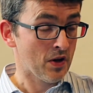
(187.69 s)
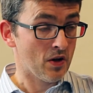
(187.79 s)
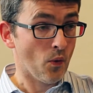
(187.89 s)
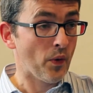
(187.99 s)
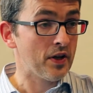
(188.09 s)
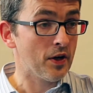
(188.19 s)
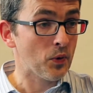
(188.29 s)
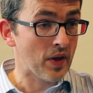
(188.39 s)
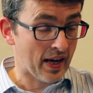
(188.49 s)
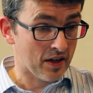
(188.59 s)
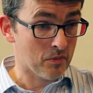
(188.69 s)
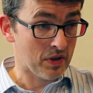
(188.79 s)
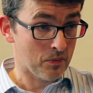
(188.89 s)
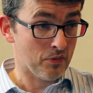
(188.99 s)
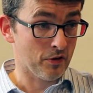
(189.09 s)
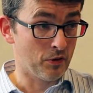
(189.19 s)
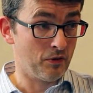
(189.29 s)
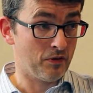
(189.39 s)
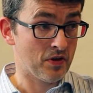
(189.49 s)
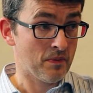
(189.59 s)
We know that can be improved,